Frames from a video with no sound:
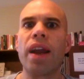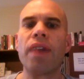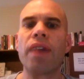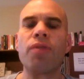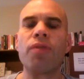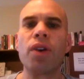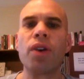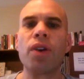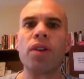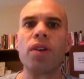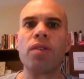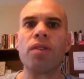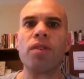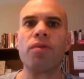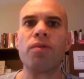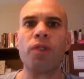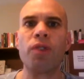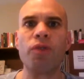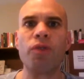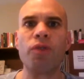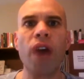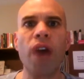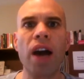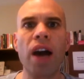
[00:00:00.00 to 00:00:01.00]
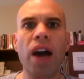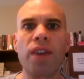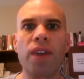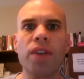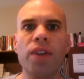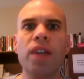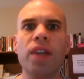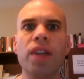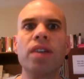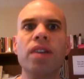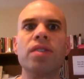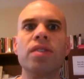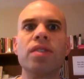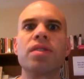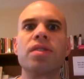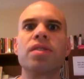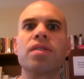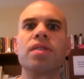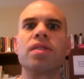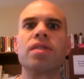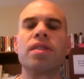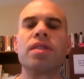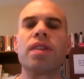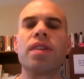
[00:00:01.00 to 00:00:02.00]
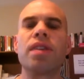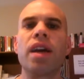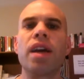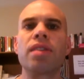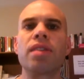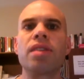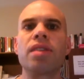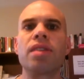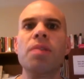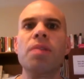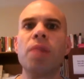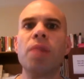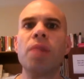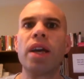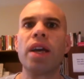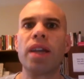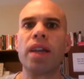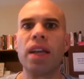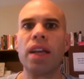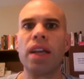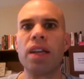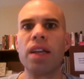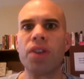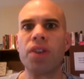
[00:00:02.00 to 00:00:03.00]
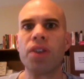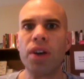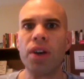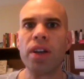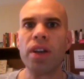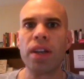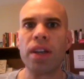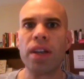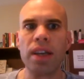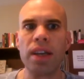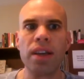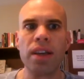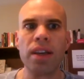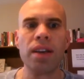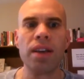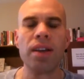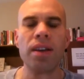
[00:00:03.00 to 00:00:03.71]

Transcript: effort for 5 years, that'll seem like an eternity.